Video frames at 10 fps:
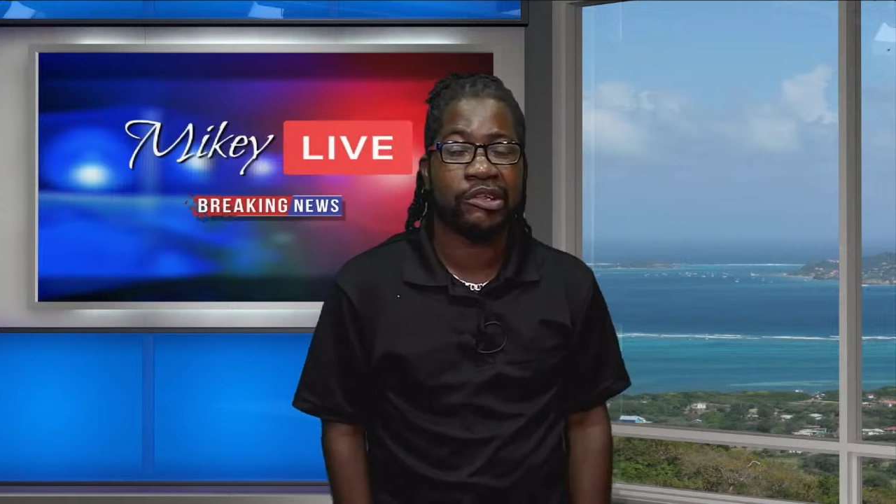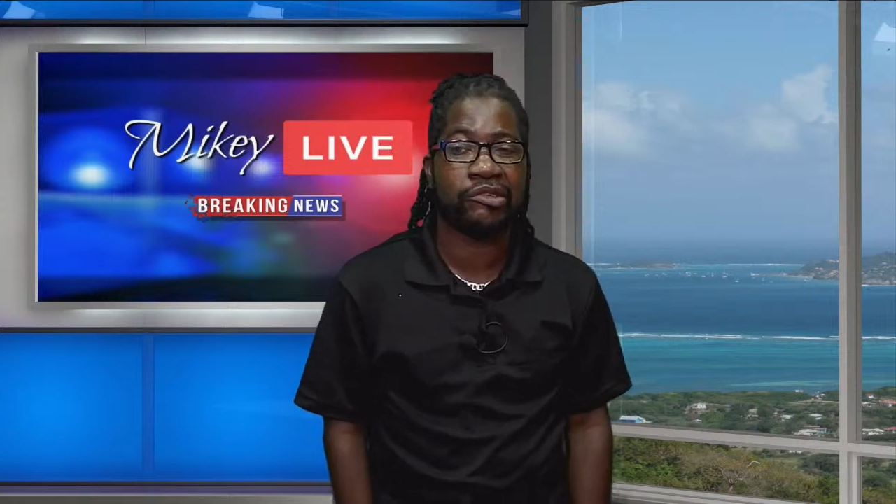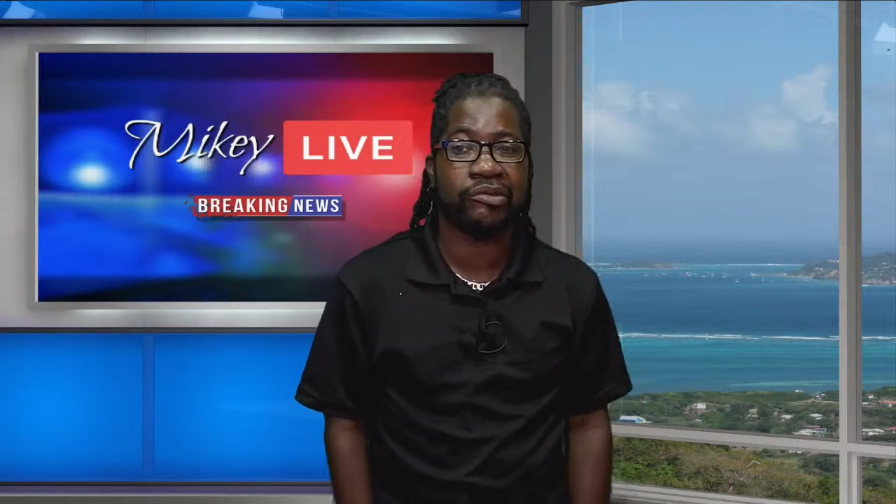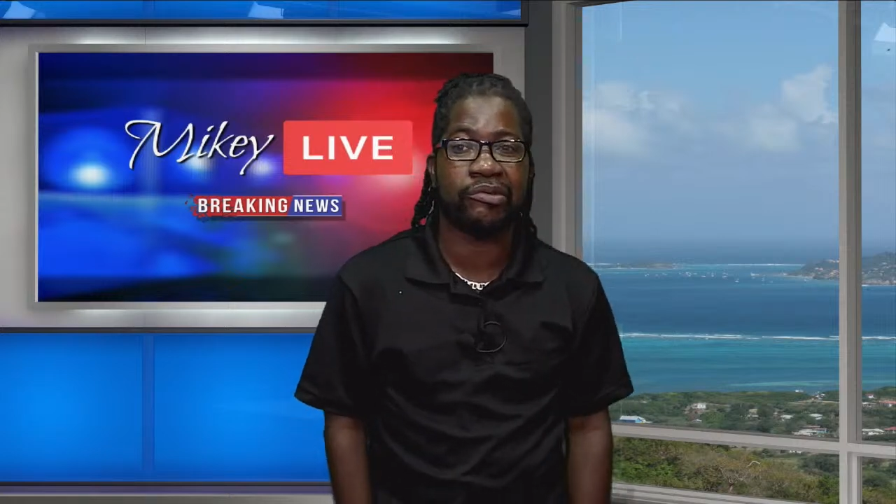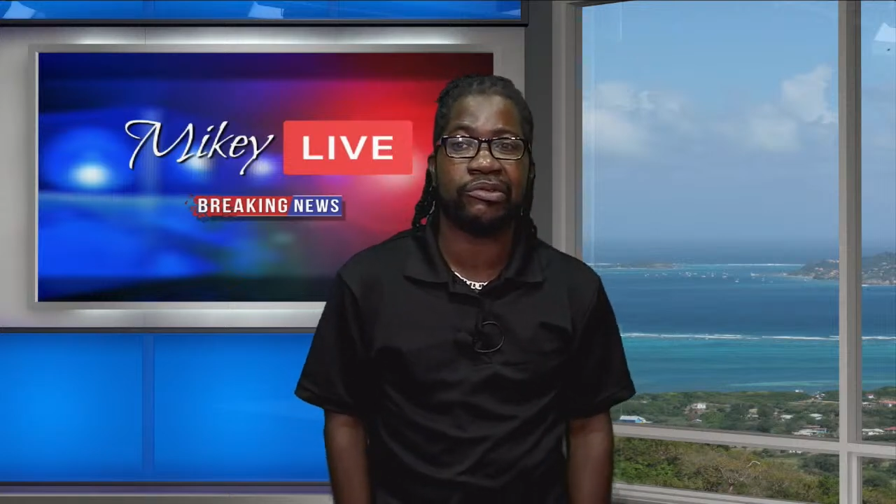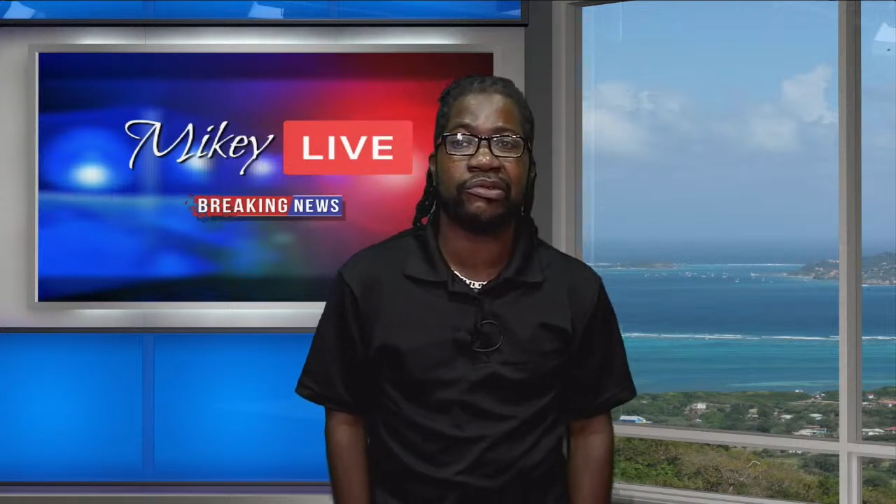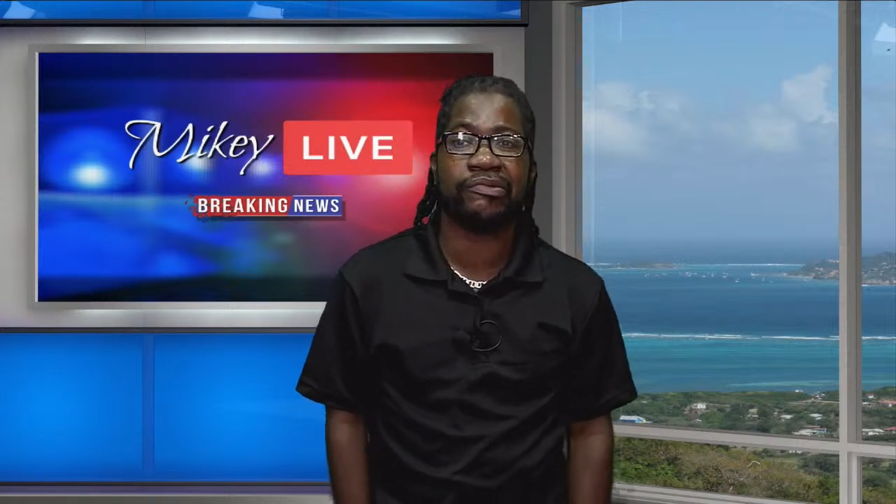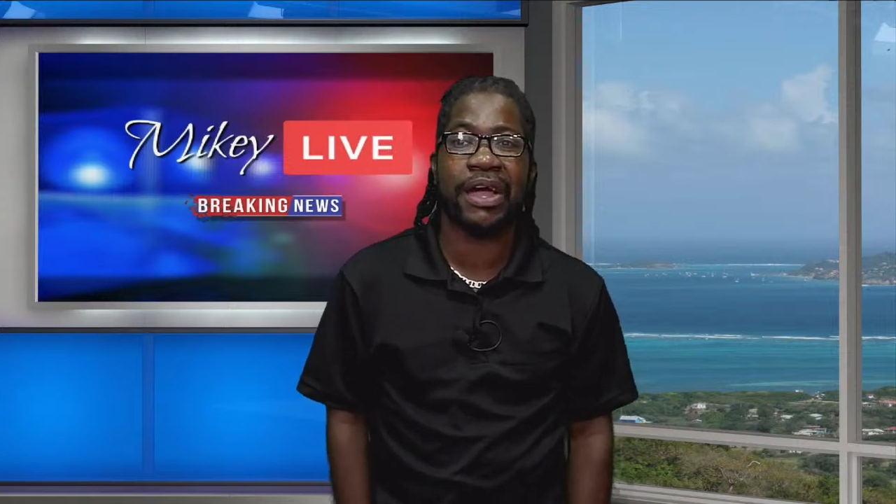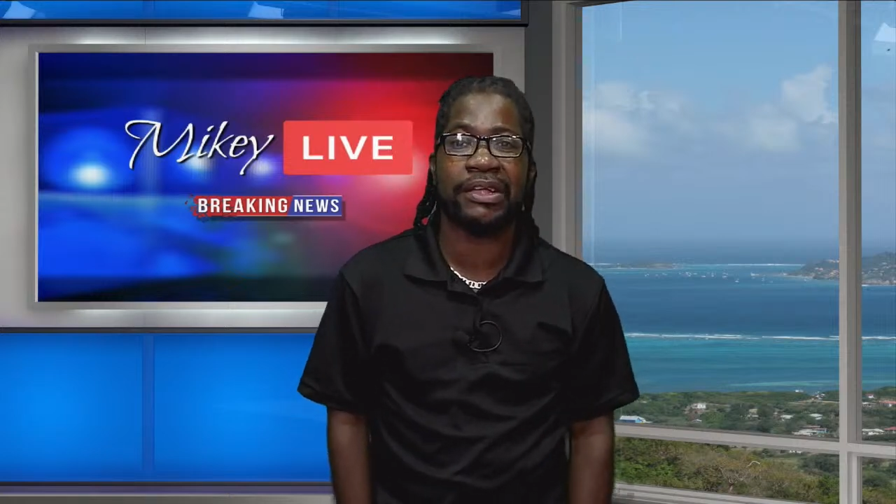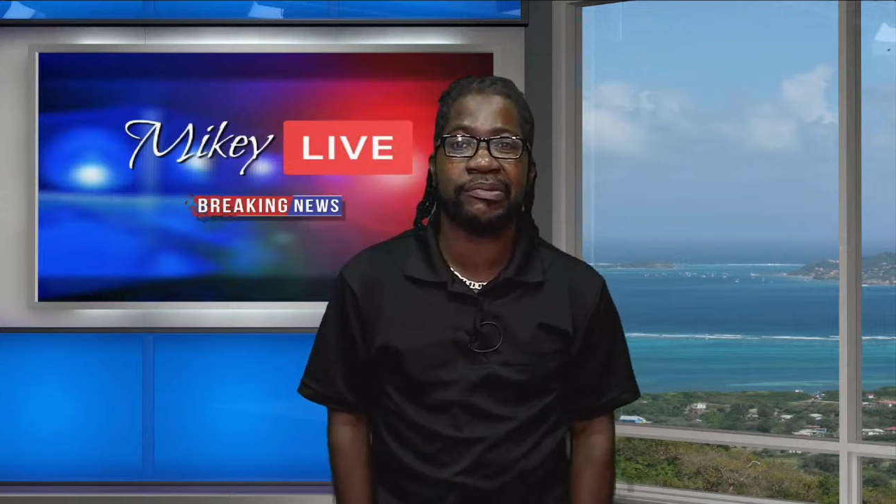to
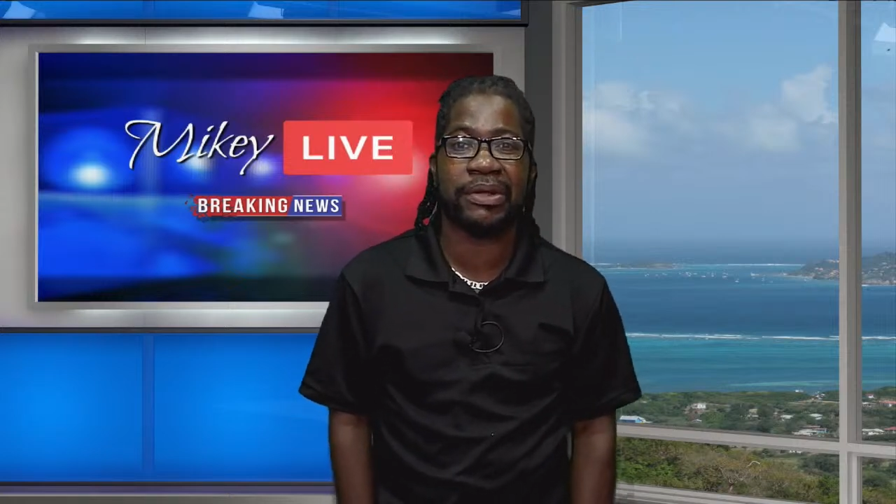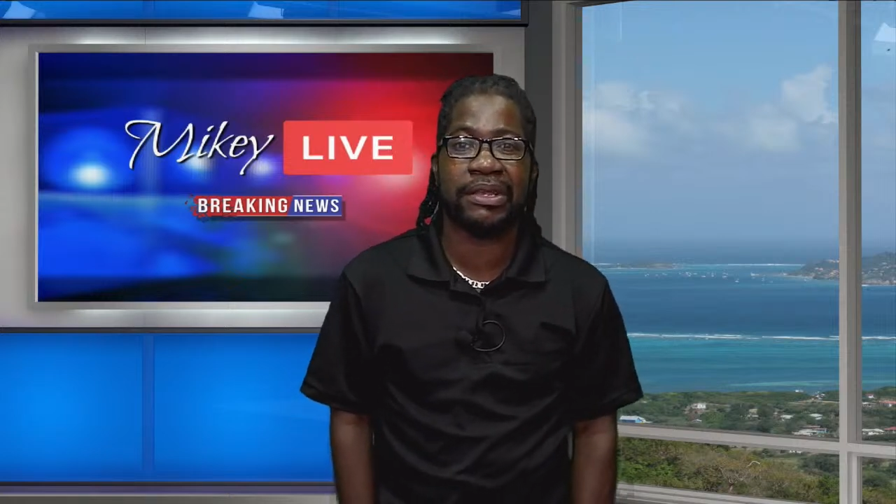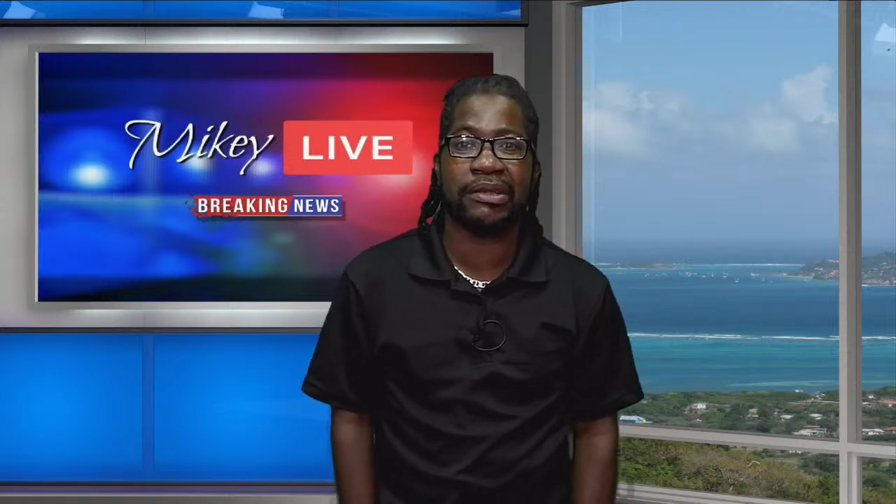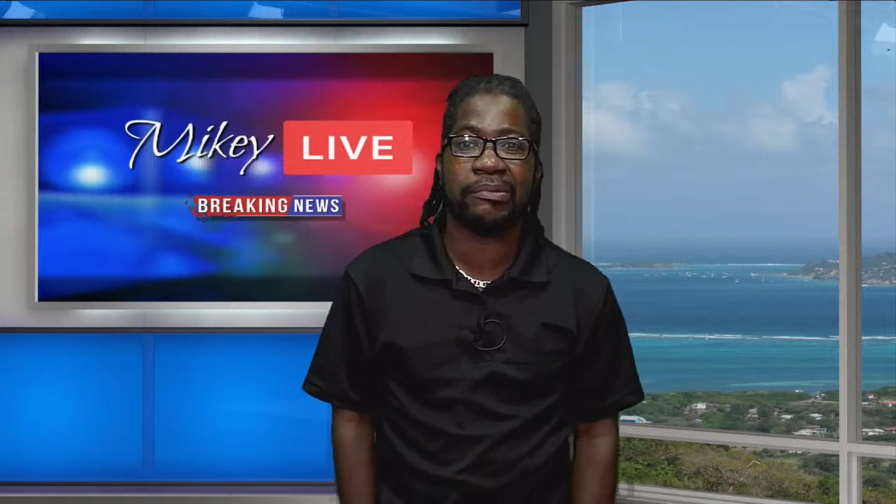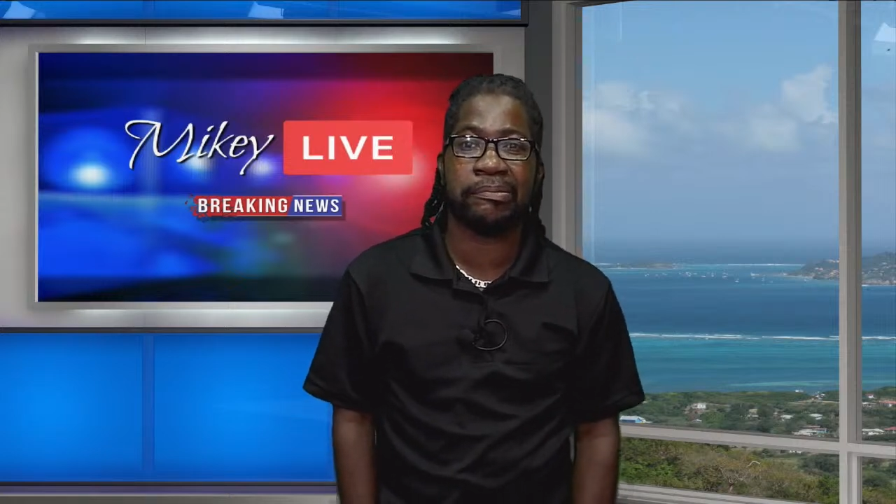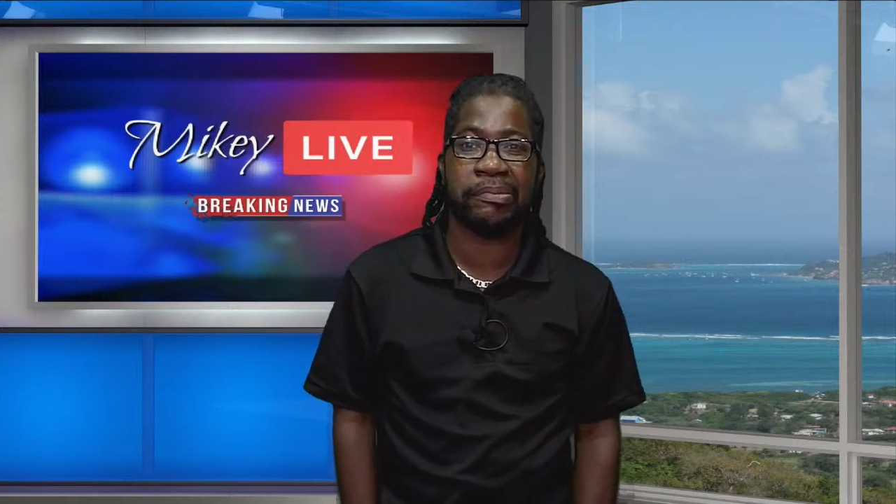fight when